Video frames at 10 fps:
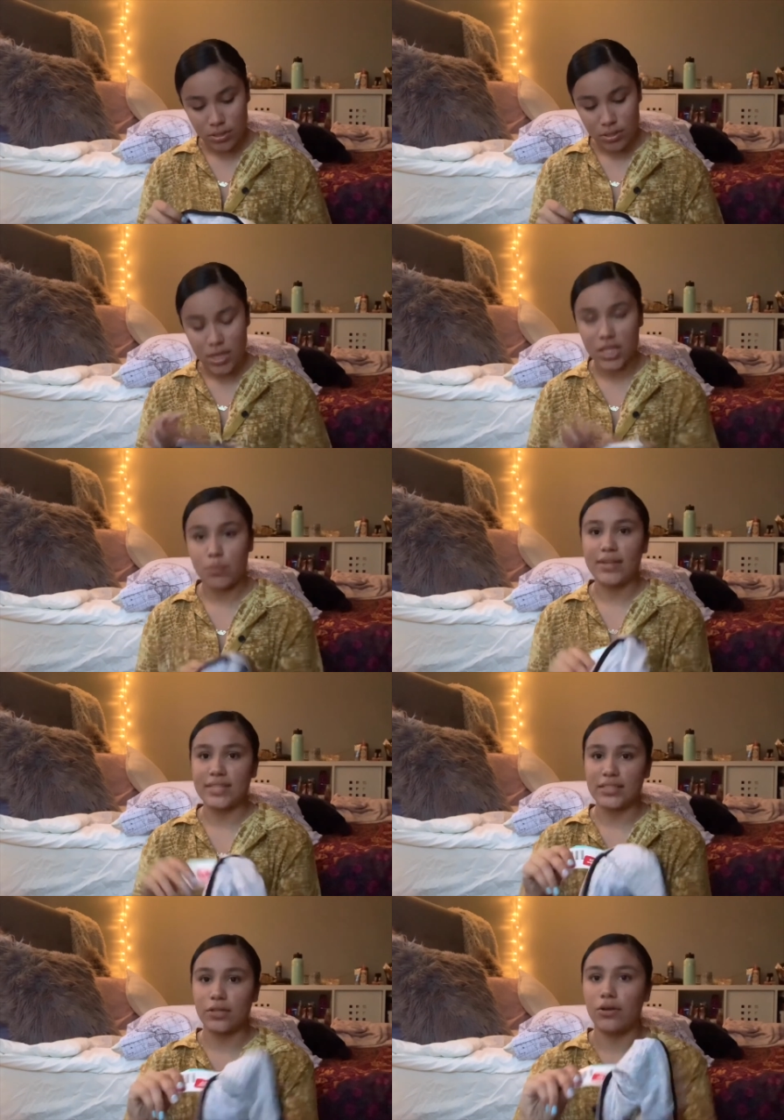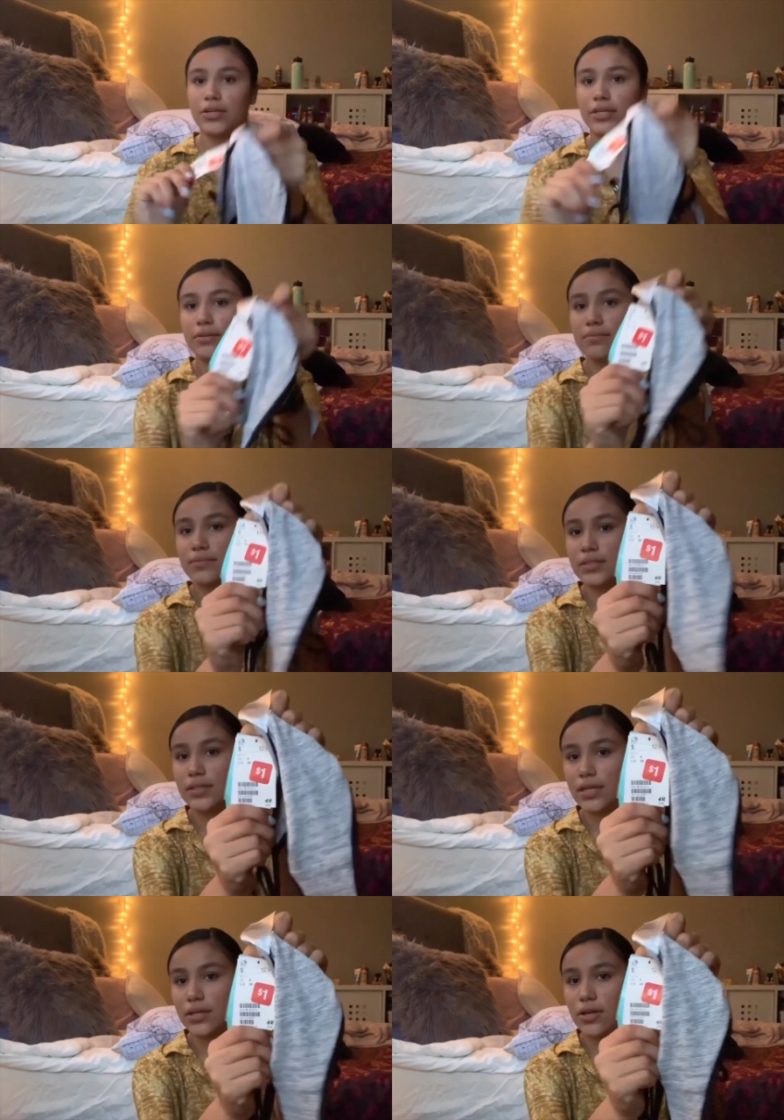Yeah, the price tag's still on here, like
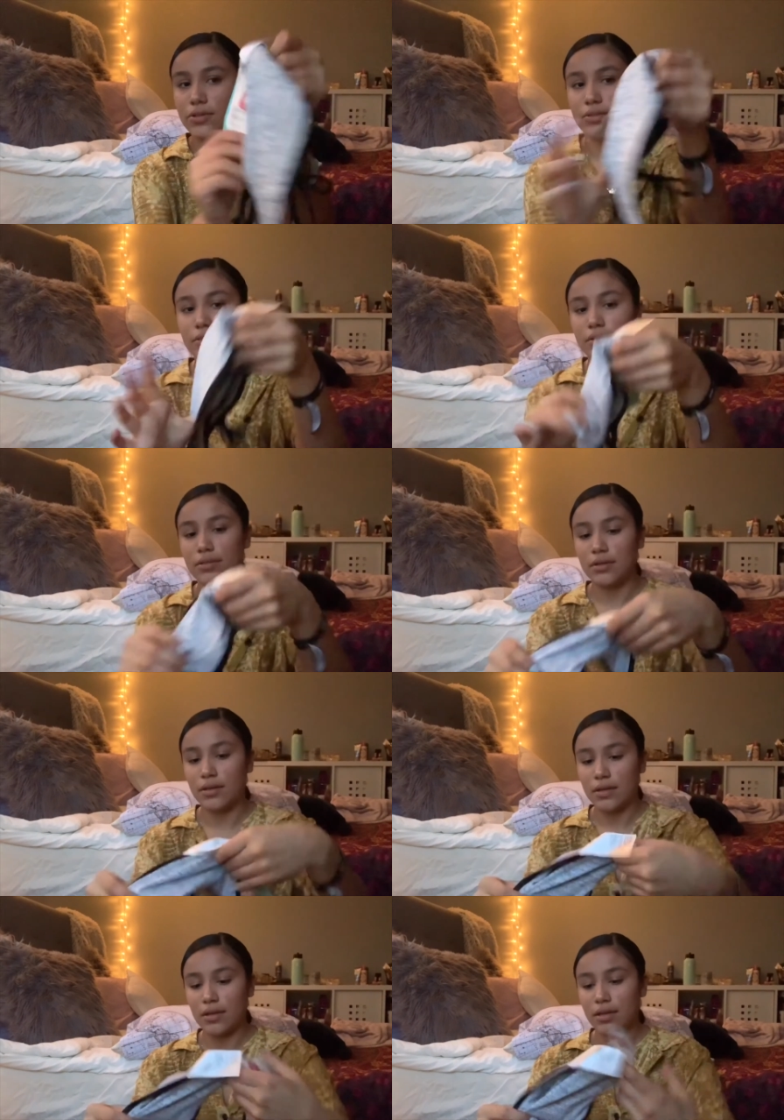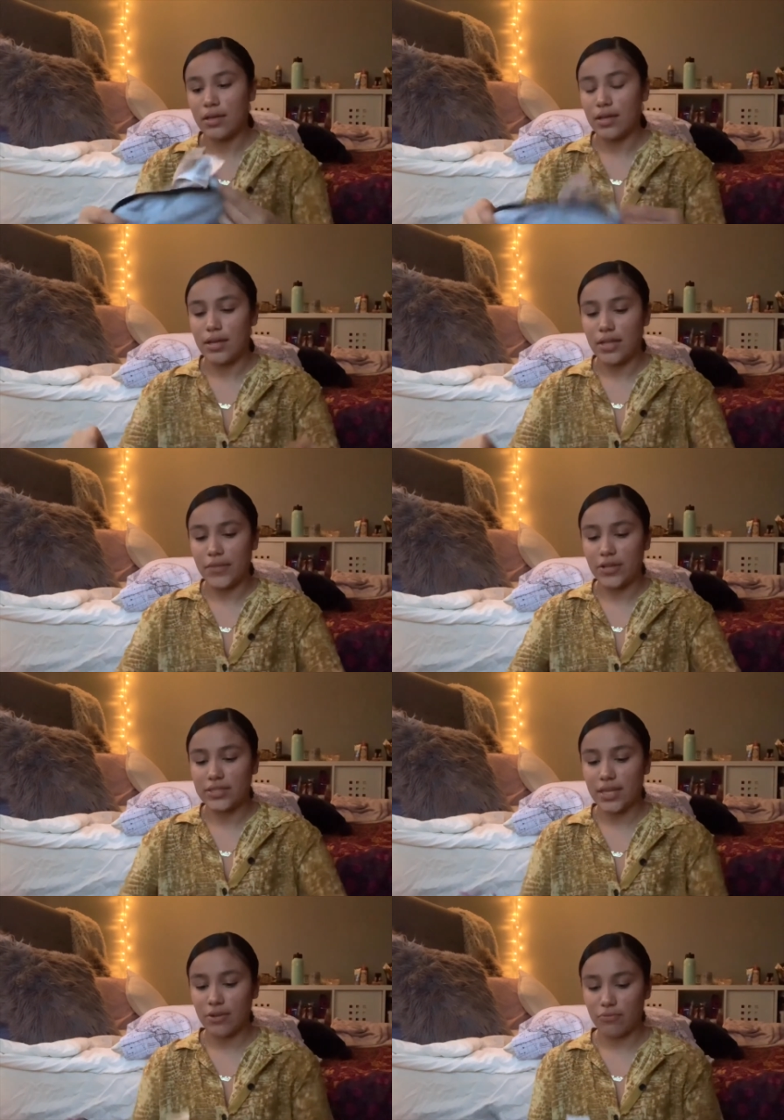a dollar. And they're just
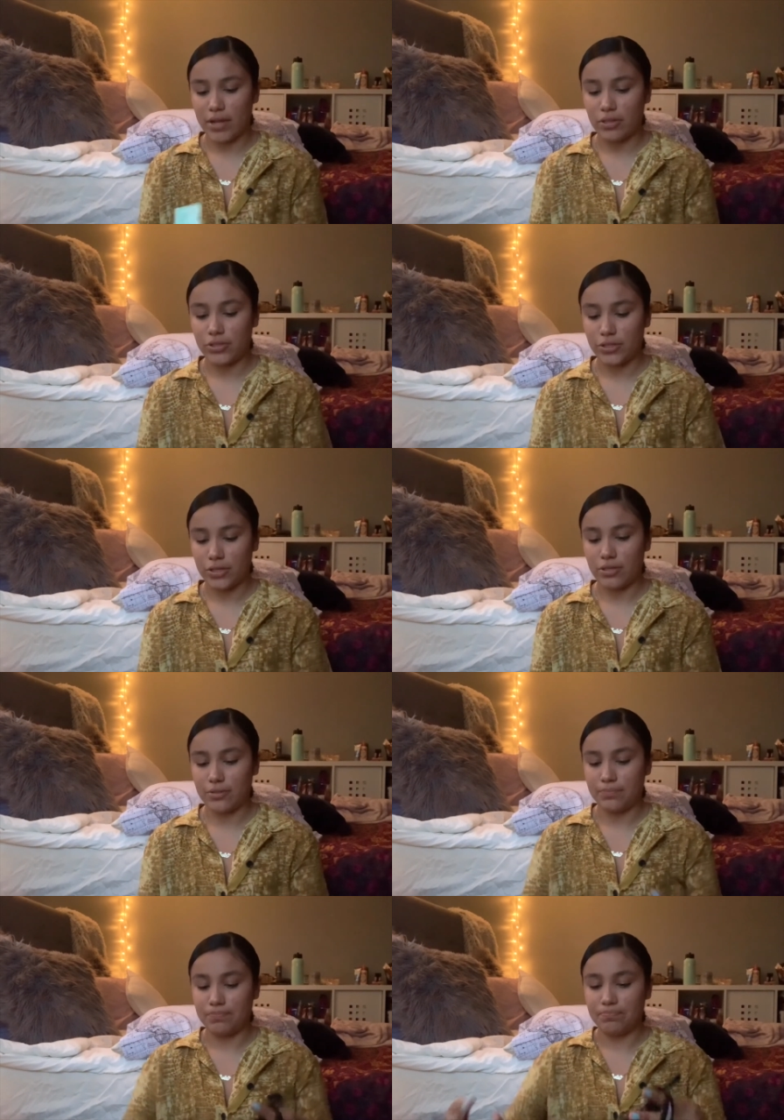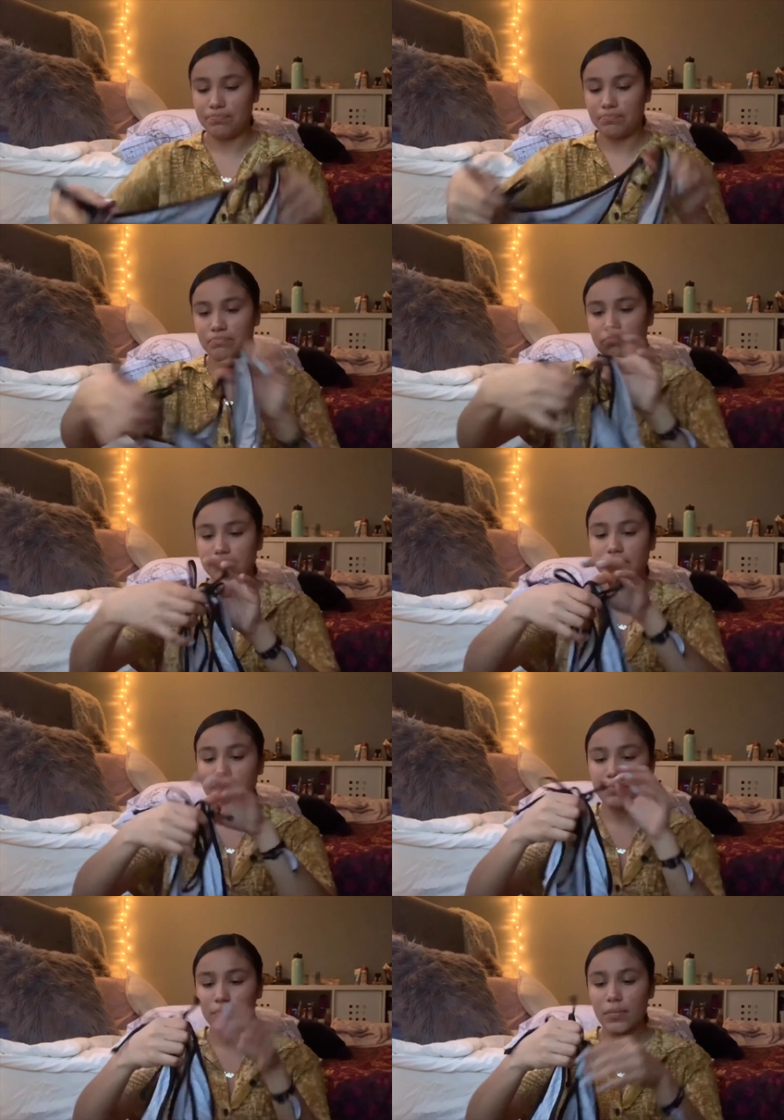like regular um,
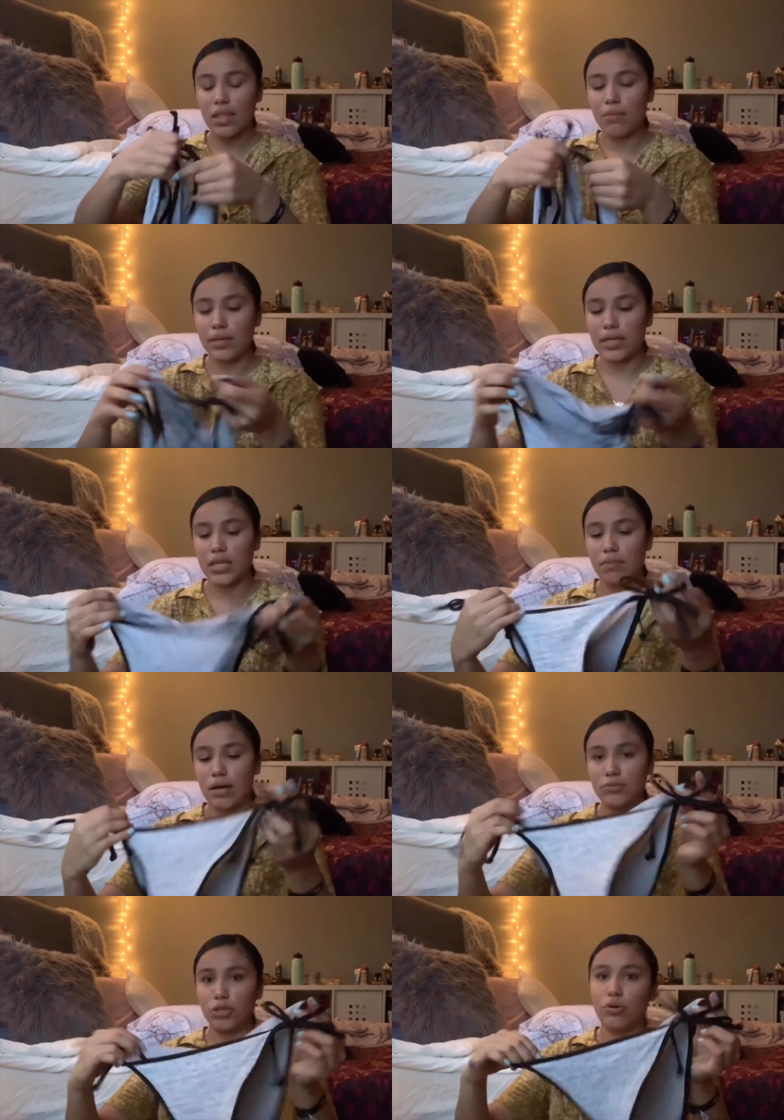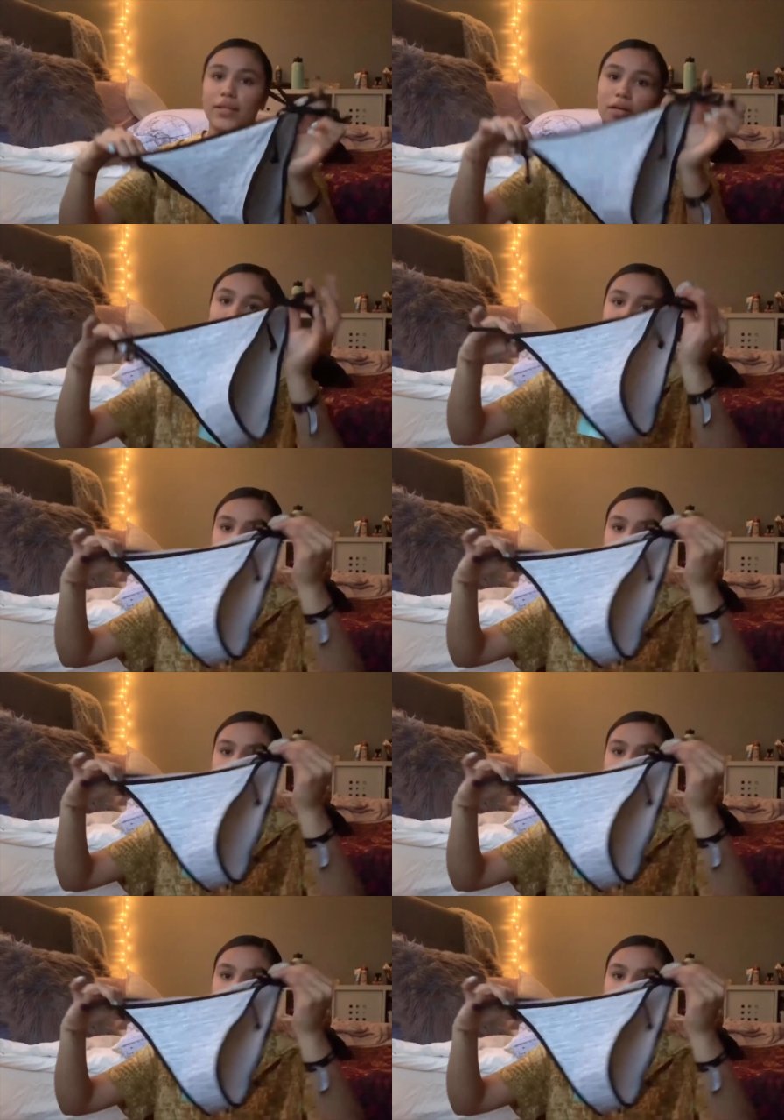bikini bottoms. You could wear like a black